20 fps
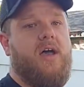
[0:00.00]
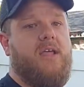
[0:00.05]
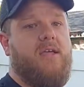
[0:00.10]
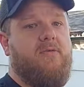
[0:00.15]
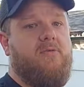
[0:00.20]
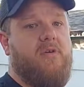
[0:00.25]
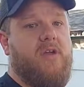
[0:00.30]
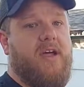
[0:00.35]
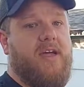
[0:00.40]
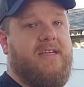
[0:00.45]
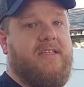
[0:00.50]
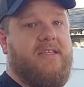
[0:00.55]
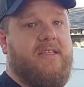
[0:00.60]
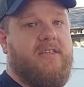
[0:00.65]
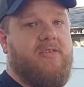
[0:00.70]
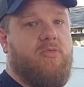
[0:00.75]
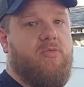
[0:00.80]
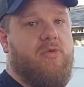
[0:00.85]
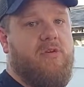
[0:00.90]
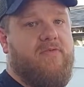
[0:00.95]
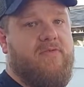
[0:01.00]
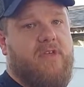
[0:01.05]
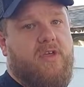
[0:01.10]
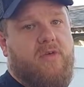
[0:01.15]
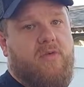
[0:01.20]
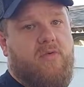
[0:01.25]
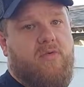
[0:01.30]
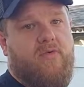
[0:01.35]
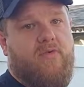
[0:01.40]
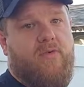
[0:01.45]
when I did the
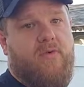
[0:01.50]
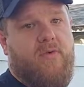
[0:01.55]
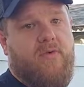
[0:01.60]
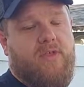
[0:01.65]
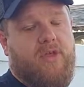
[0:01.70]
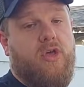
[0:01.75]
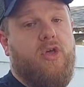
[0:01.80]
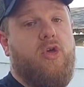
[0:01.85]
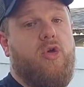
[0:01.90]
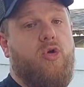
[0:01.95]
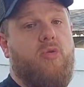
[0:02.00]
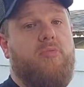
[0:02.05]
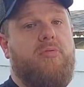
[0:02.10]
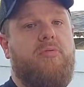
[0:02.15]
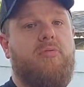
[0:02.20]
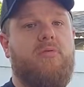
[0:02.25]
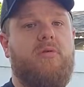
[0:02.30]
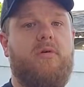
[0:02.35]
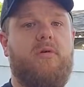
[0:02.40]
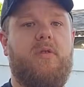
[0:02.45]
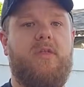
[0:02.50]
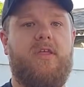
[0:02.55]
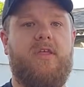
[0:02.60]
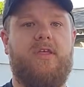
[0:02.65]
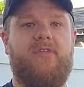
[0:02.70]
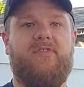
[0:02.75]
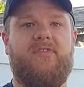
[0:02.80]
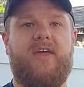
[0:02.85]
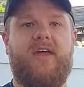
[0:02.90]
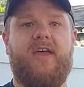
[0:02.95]
review for the coop,
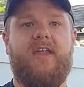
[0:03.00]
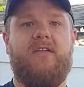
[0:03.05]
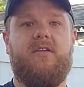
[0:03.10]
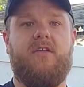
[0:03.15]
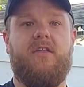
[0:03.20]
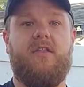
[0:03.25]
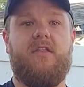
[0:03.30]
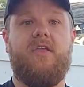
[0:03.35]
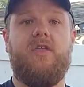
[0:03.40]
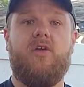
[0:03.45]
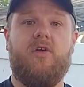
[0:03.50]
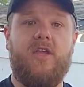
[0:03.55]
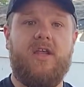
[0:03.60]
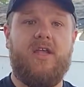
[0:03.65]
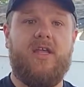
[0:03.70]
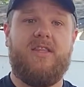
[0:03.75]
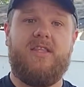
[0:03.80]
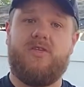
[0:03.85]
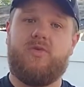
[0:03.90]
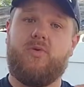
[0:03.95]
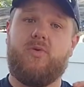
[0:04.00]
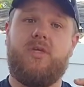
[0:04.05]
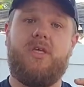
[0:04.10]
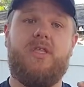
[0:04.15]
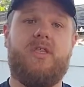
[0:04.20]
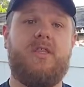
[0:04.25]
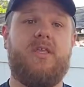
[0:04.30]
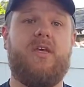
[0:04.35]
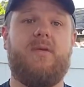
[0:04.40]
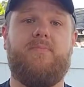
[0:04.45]
is that you're gonna get this really
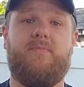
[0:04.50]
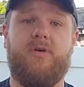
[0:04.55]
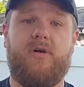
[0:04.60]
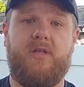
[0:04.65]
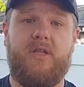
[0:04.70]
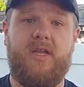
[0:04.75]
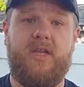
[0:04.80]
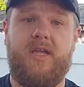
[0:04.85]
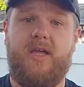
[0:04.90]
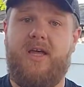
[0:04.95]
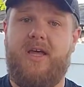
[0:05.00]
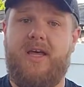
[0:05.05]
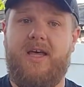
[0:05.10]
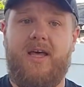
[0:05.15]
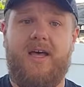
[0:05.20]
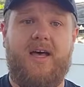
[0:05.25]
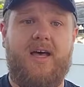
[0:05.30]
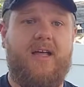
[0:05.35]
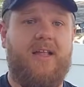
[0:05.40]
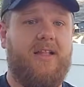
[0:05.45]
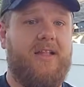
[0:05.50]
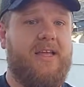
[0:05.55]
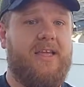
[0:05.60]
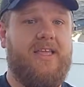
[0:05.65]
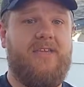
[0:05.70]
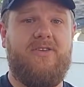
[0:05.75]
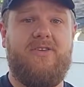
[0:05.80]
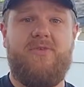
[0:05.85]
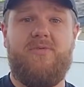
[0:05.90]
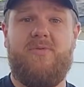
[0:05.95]
thick booklet
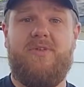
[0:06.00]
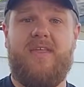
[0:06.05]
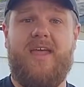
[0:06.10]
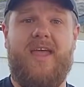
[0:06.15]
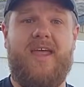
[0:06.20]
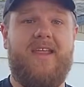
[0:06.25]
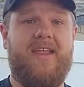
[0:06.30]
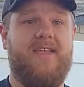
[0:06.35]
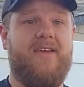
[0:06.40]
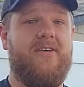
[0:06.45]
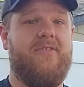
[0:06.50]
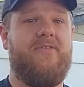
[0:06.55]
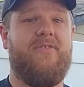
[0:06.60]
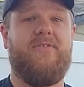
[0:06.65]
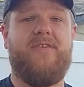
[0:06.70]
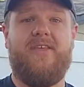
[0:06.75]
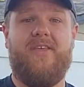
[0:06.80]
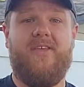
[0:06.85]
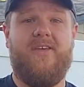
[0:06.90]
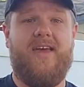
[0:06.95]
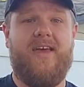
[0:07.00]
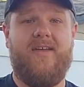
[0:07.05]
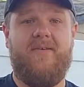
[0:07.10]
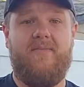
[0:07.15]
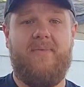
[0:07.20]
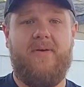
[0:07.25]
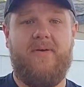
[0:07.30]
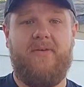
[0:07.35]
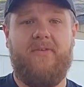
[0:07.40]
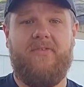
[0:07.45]
like you do with any other thing you gotta
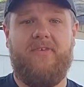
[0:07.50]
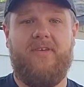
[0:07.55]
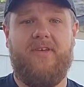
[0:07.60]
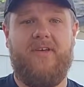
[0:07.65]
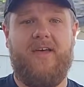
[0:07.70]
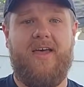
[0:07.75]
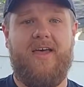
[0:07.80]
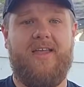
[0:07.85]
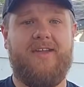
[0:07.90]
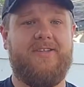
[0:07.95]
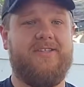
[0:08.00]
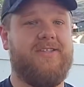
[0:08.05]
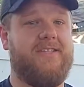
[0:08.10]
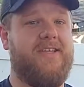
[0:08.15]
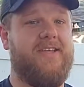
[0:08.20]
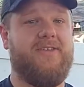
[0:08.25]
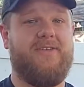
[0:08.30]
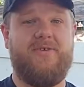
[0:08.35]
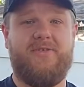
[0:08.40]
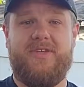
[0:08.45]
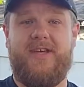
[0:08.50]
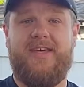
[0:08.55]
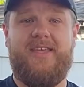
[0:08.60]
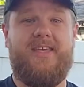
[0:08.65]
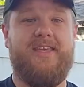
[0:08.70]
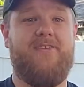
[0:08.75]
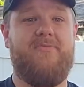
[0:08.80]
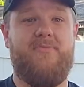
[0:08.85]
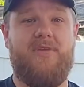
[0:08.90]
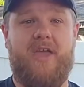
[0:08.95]
build. And just like those
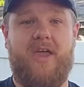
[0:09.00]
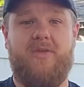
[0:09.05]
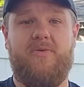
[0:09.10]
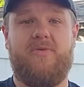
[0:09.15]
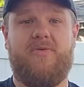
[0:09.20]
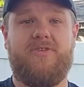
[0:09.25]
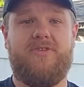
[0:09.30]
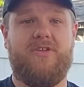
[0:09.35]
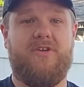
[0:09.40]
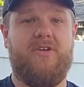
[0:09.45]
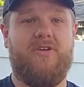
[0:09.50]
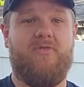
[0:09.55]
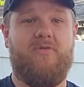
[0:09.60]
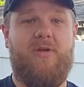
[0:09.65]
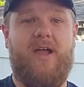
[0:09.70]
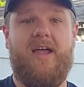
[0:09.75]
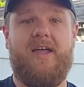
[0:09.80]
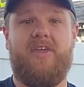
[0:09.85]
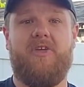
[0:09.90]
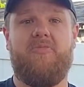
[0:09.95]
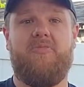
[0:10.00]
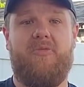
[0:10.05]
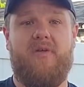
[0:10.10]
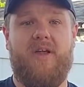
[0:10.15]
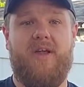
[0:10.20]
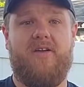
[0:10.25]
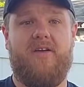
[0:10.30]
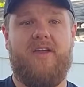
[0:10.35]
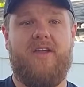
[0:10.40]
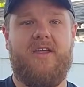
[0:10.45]
IKEA manuals, you're gonna rack your
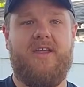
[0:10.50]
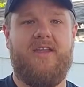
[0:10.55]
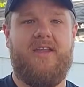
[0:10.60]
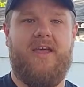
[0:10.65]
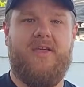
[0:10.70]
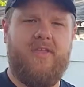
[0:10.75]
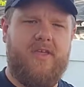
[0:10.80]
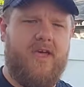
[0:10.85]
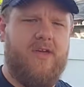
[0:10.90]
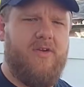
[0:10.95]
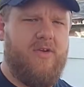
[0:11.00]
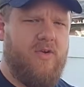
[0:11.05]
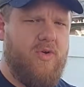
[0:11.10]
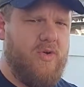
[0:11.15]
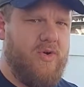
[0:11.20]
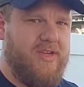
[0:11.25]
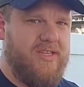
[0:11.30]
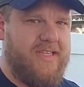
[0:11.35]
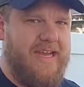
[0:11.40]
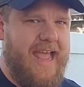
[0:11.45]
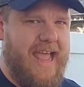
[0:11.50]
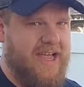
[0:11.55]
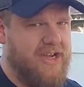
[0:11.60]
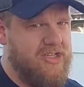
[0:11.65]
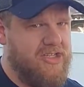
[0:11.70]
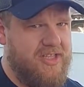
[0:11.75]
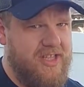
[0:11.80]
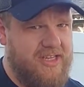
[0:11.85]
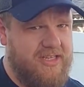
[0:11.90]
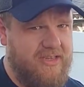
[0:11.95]
brain on it. Now the Auto-Door isn't
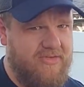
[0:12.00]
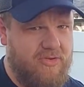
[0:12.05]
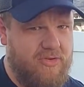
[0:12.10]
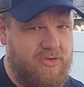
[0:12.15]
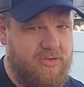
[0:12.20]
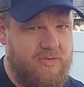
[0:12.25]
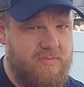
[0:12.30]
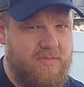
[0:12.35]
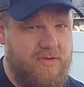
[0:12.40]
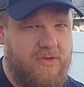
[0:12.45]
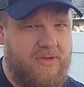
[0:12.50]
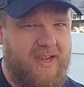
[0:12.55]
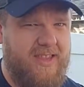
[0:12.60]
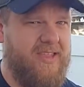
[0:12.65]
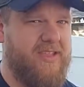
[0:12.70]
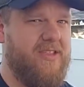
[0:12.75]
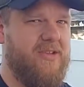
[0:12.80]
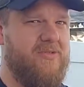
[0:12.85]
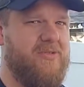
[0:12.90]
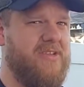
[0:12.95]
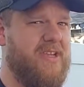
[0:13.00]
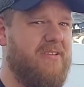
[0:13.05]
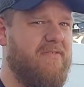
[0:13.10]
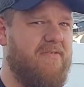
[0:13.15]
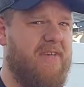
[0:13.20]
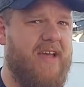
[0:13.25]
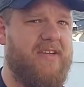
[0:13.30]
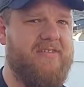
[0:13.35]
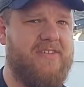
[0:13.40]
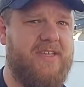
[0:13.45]
actually that difficult to build. I think there was like
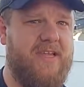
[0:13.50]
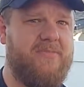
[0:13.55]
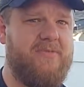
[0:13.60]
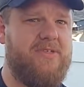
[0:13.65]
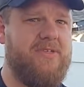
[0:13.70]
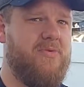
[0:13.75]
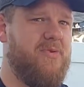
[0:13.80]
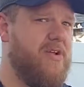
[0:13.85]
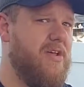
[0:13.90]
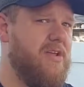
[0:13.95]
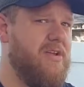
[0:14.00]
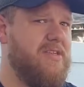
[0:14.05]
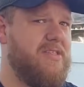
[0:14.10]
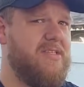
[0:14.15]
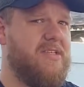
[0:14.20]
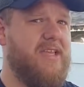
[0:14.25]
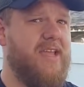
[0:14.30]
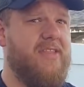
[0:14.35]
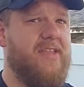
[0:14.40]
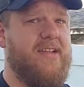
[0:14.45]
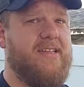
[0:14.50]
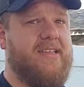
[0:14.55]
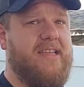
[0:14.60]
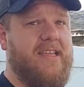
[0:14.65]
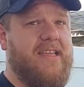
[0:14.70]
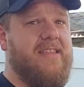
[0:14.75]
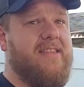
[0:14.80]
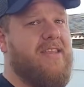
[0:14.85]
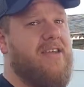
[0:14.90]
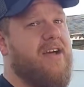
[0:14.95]
5 steps to it, honestly, and that's
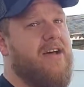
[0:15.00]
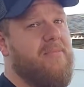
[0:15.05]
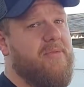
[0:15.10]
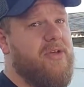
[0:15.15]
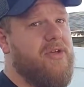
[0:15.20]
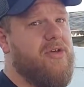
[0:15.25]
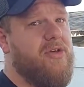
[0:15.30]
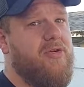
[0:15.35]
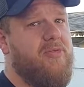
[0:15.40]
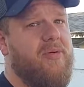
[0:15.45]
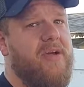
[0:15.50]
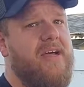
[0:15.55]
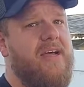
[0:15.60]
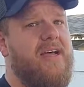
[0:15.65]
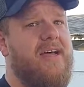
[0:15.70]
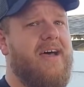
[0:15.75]
in the Omlet coop.